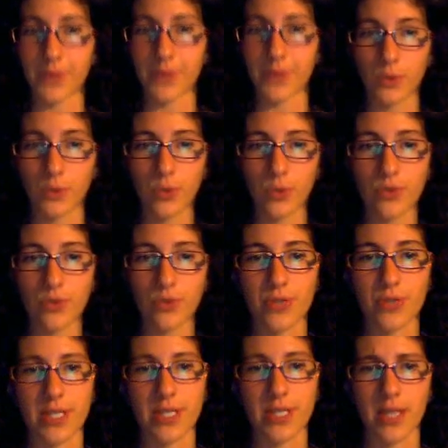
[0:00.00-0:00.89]
Woodrow
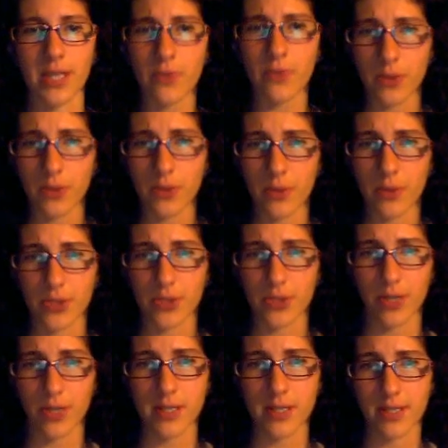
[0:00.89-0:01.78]
says, I never thought it was a
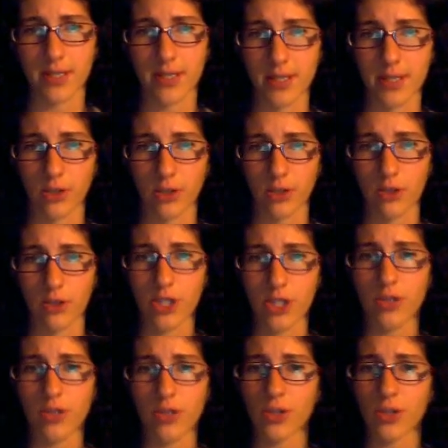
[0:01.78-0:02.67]
good idea to tell
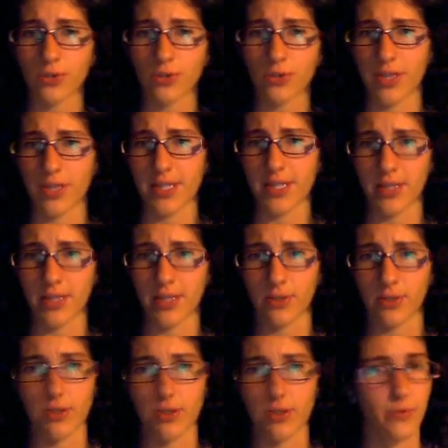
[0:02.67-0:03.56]
Christian children that Santa
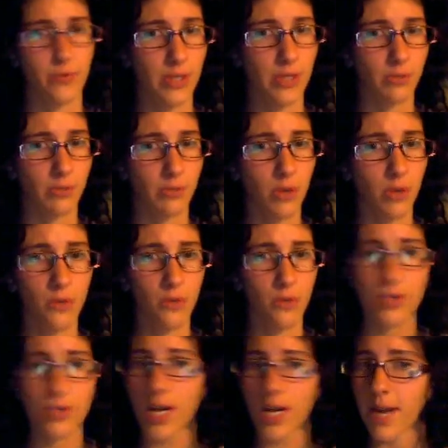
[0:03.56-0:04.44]
Claus is real. Over
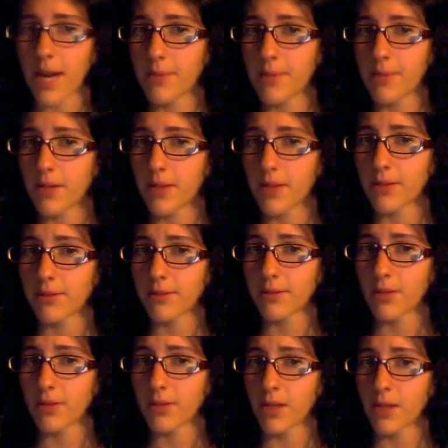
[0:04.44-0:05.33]
time,
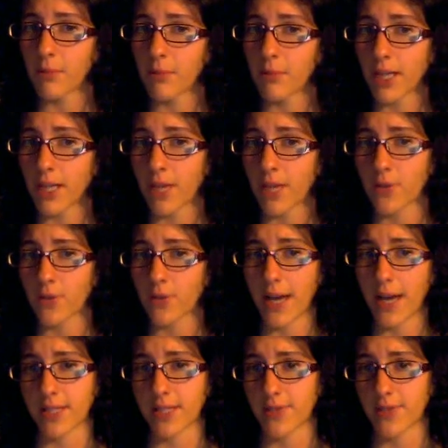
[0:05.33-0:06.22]
my nephew
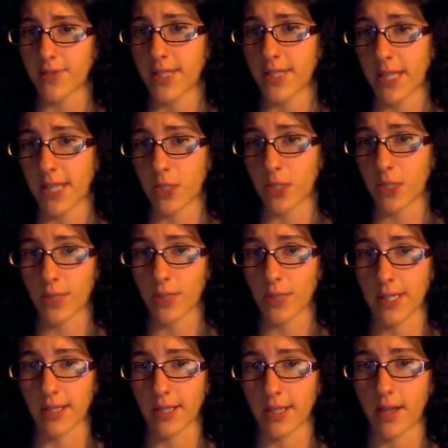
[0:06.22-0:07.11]
asked if Santa was
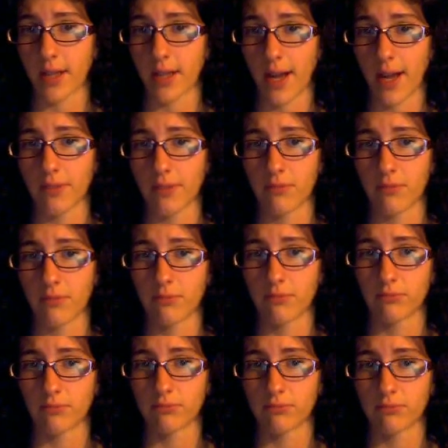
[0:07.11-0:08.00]
like God.
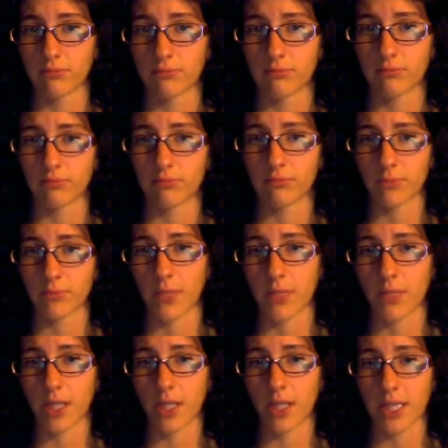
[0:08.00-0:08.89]

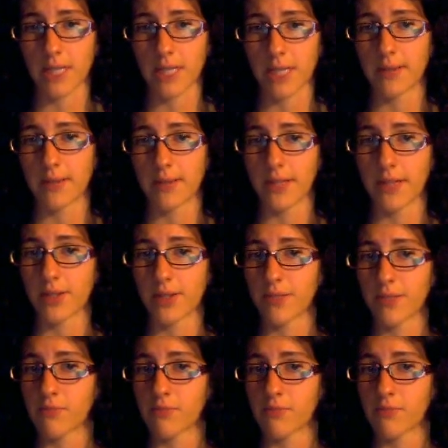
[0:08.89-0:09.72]
I guess he means